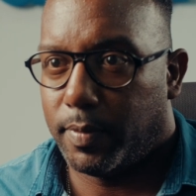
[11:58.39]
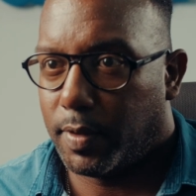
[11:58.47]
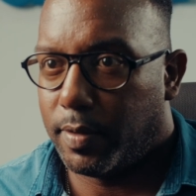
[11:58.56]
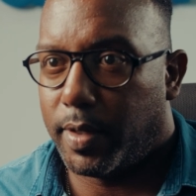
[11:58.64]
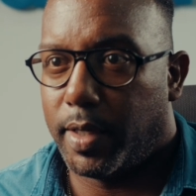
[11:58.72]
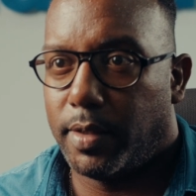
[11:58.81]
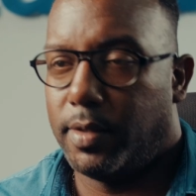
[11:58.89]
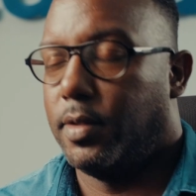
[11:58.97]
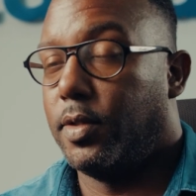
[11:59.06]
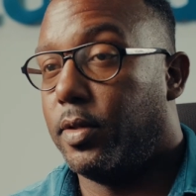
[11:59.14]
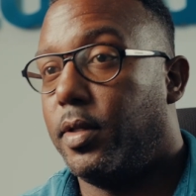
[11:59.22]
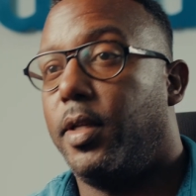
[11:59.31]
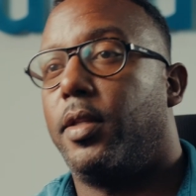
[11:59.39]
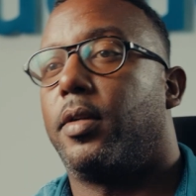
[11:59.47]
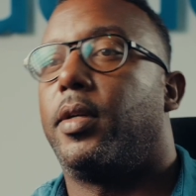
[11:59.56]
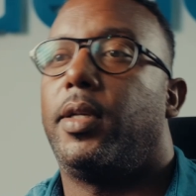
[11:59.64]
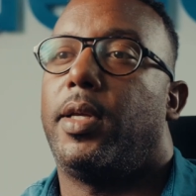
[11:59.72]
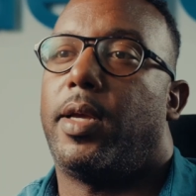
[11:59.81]
right? So
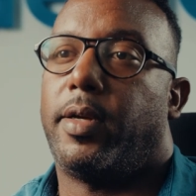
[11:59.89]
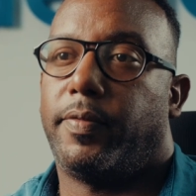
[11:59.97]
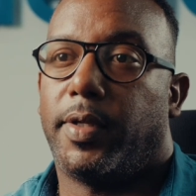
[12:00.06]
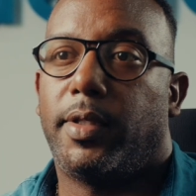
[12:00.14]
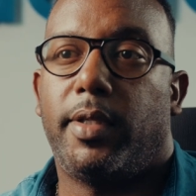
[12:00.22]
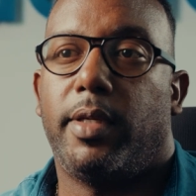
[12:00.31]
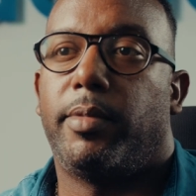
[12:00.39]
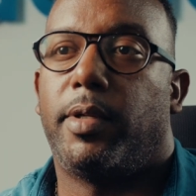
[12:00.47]
literally I have a team